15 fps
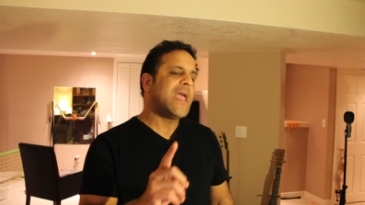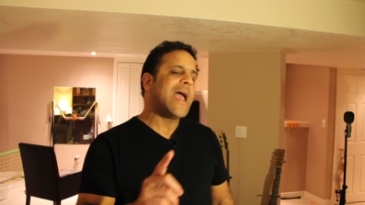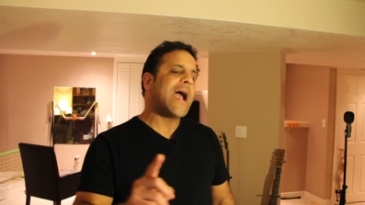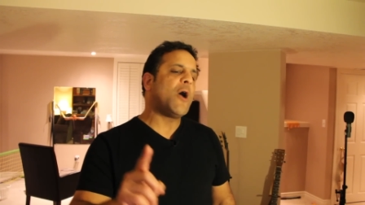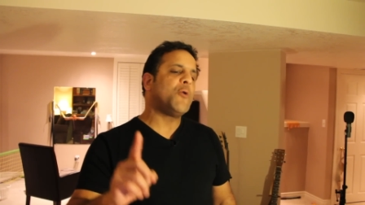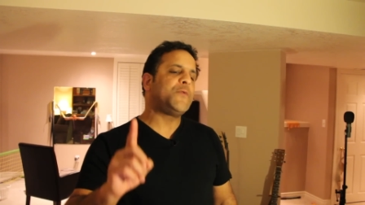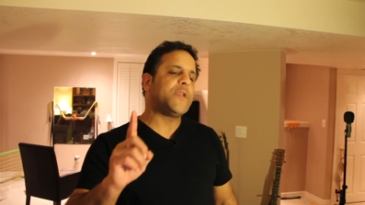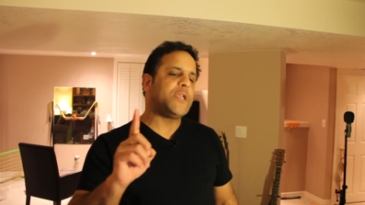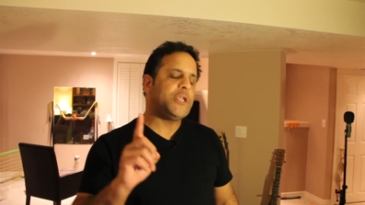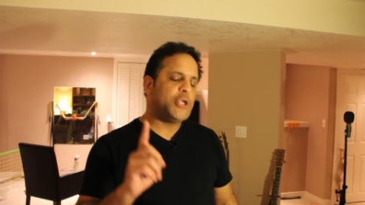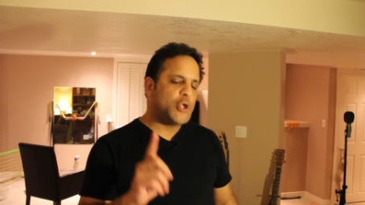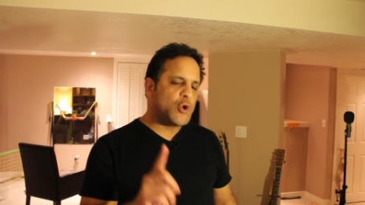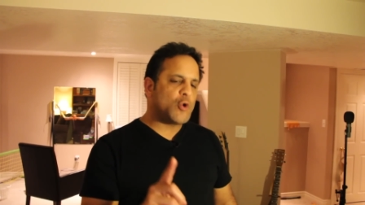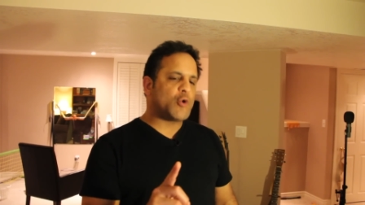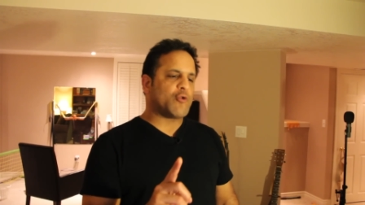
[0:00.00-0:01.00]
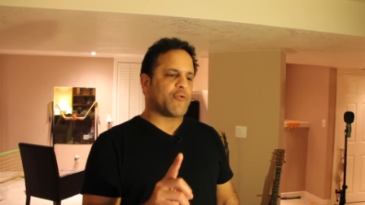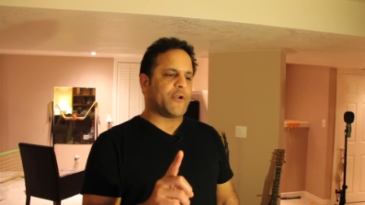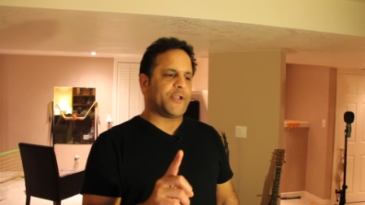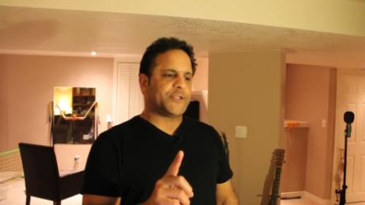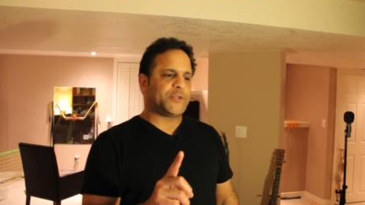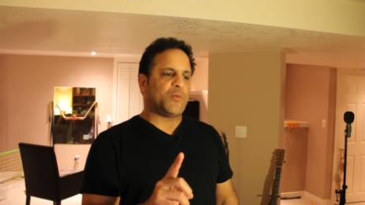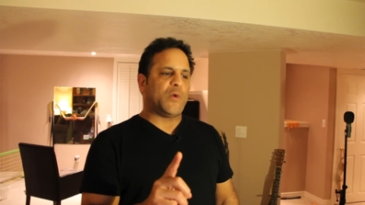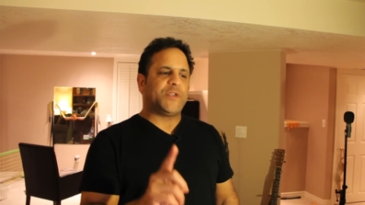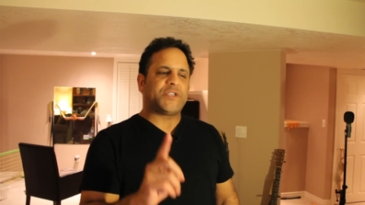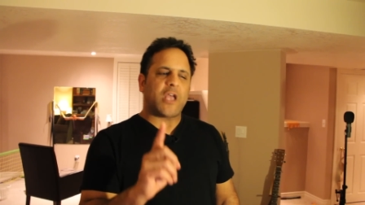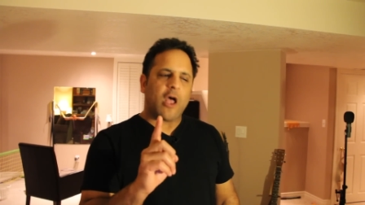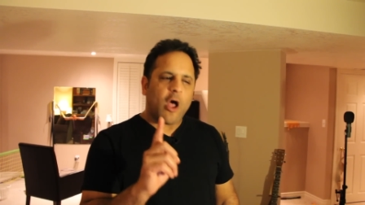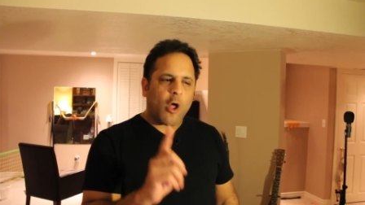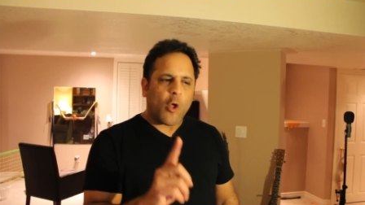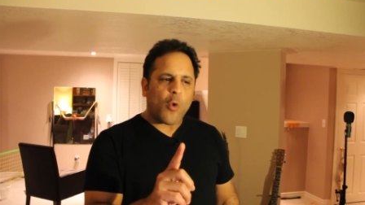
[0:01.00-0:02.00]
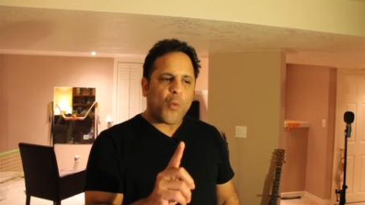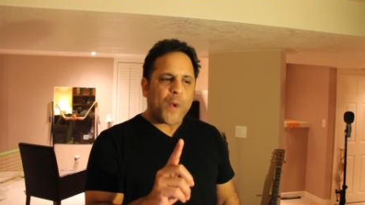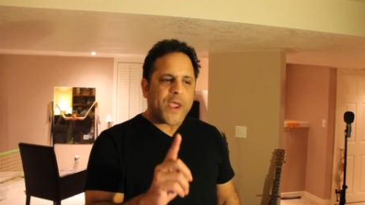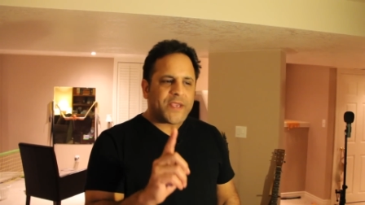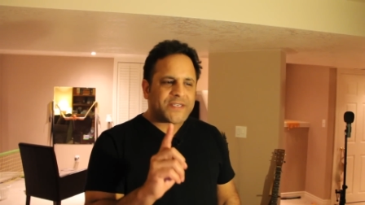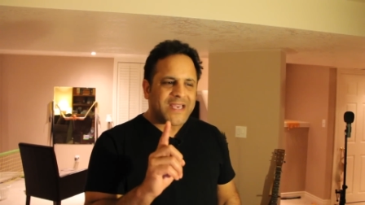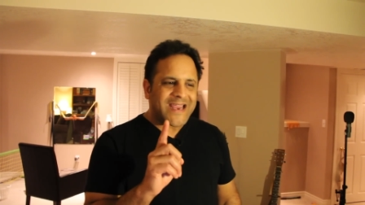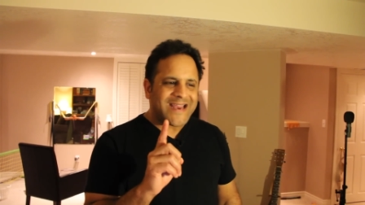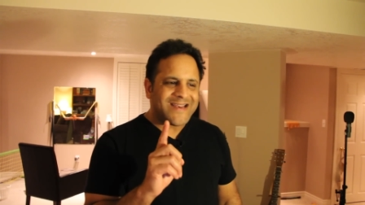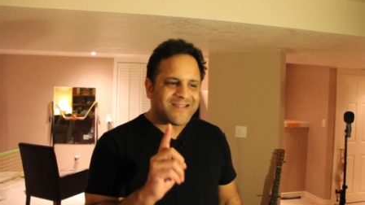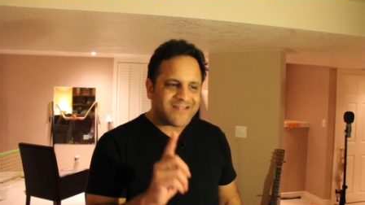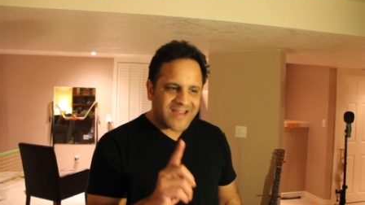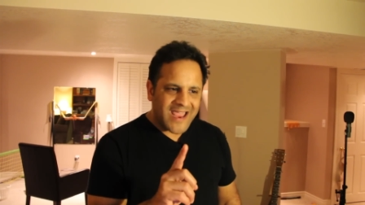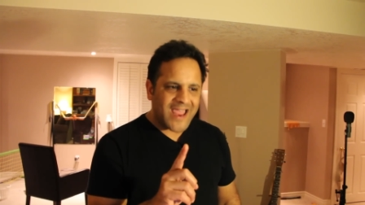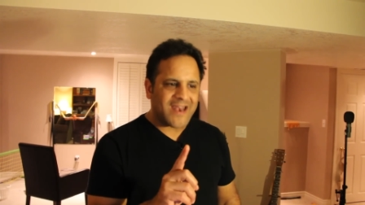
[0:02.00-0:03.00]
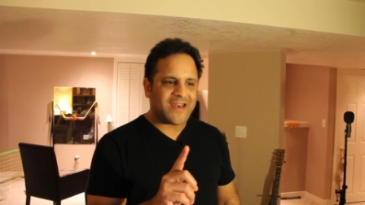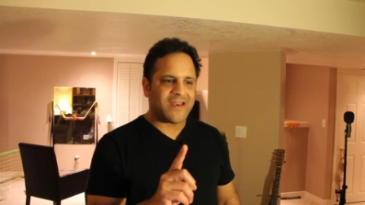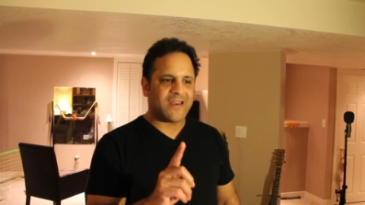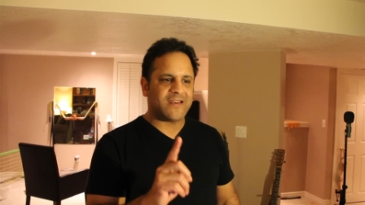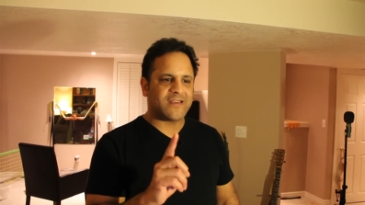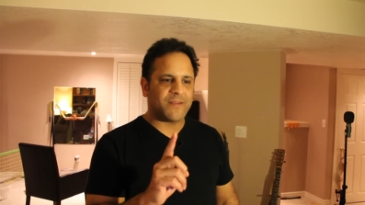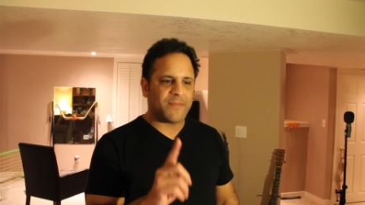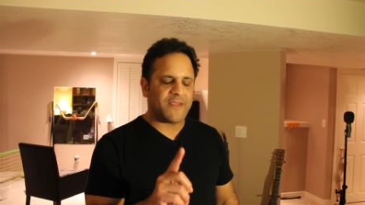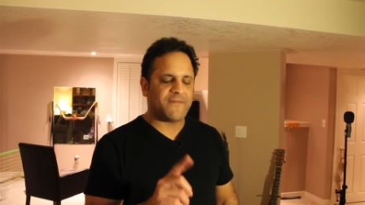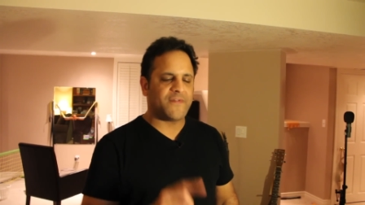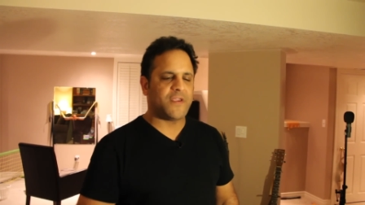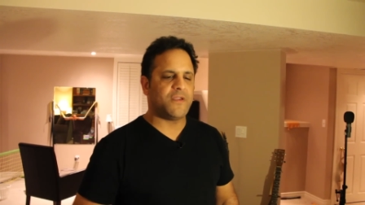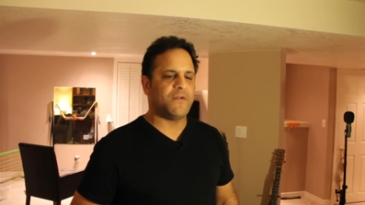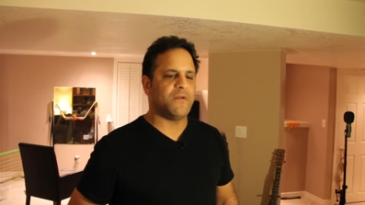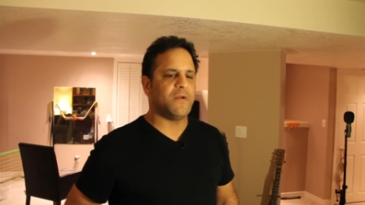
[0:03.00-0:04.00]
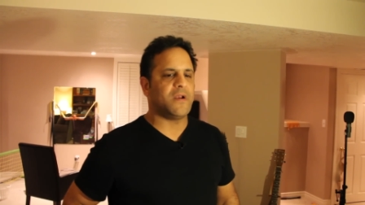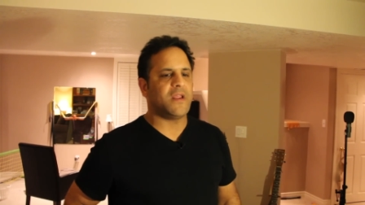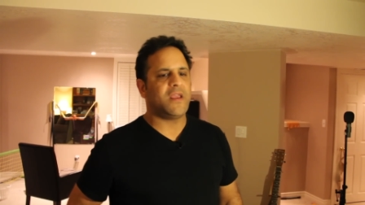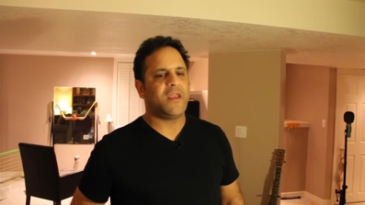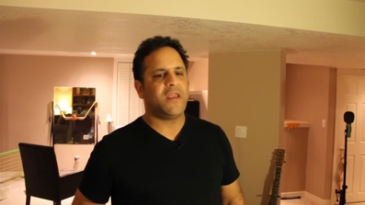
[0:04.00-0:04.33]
How the Eucharist was always intended to be viewed.